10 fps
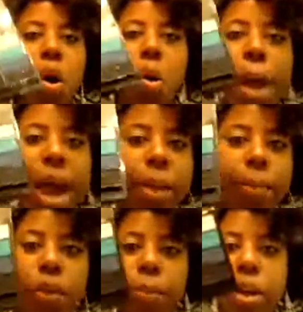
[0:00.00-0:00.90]
This whole
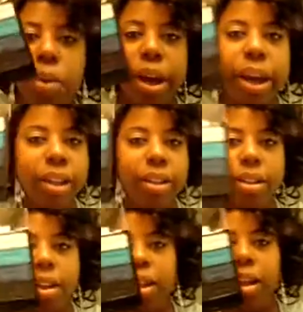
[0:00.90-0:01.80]
palette blew me away.
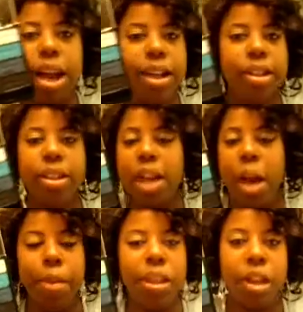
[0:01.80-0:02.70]
I'm
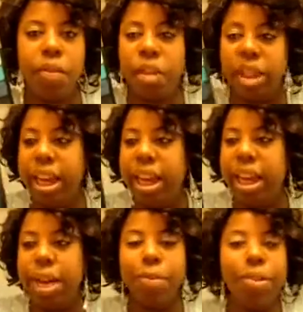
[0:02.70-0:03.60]
in love with
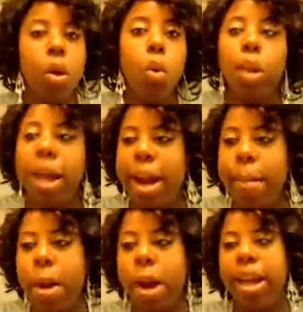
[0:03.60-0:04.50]
it, and I'm so
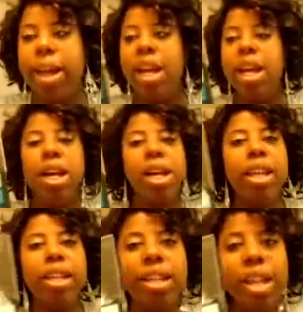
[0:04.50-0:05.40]
glad I bought it.
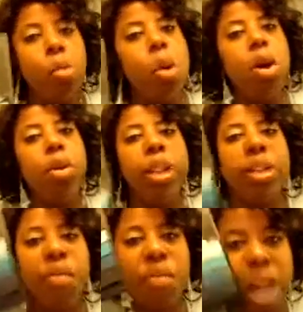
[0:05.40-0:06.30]
Got this at
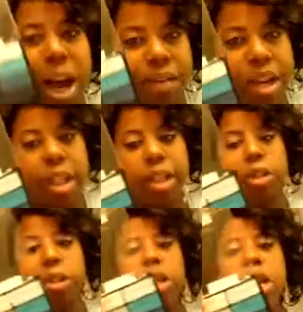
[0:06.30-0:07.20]
Walgreens for
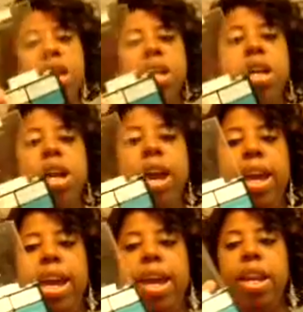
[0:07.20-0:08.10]
$5,
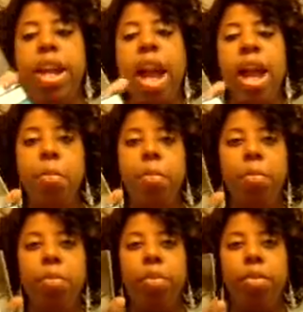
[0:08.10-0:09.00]
and
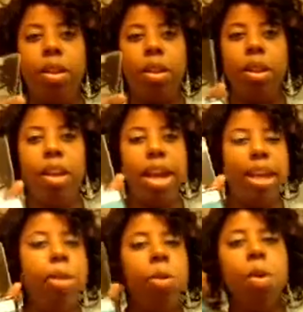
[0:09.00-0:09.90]

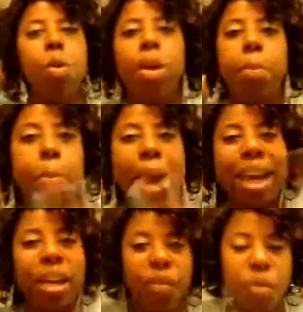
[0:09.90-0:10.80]
I keep
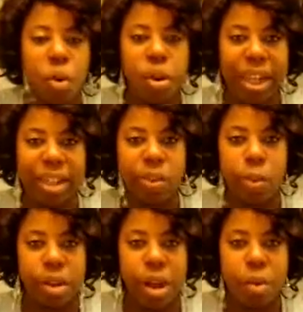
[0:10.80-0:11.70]
going back and forth
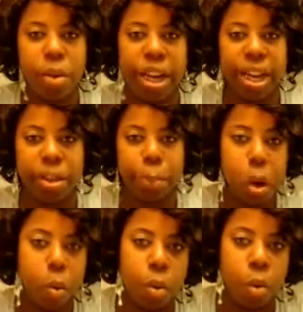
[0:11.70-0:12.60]
as to whether I want to get
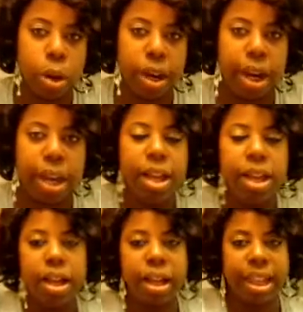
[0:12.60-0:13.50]
the purple one,
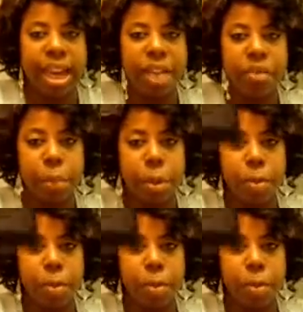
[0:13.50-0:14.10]
because they have